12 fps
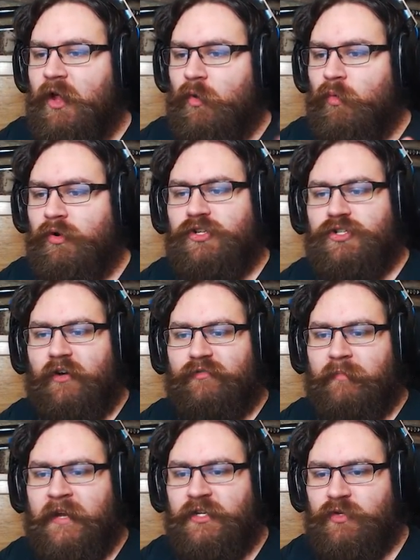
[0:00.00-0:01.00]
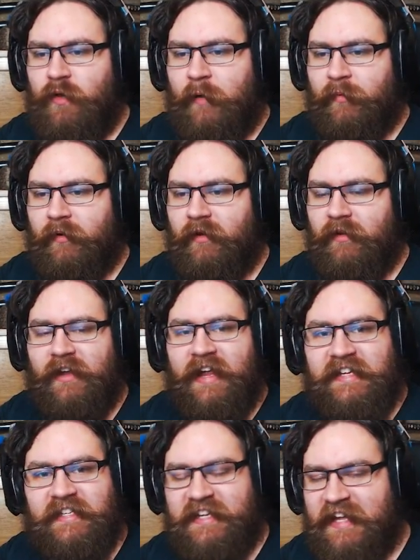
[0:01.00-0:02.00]
1 shot from each weapon
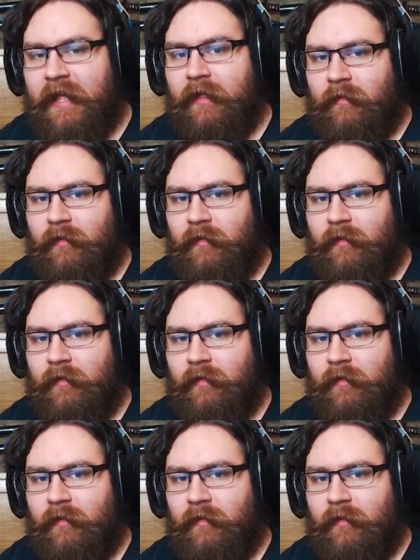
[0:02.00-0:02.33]
is a kill.